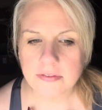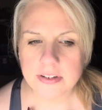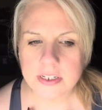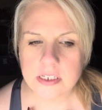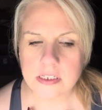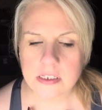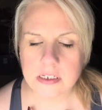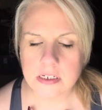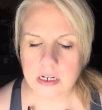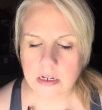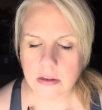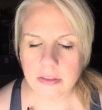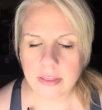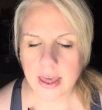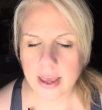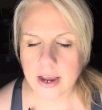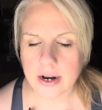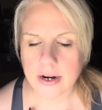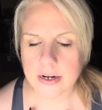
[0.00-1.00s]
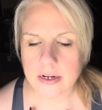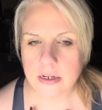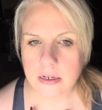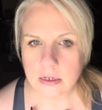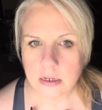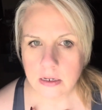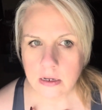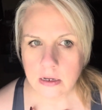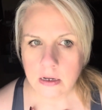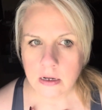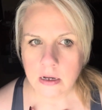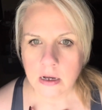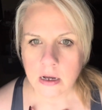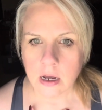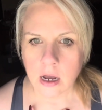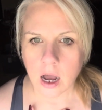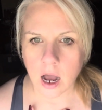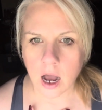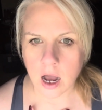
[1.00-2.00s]
is still there.
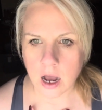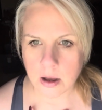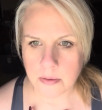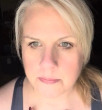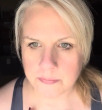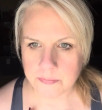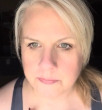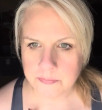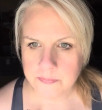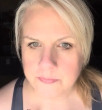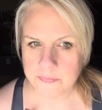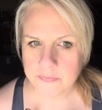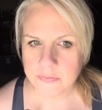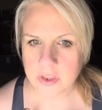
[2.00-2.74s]
Um,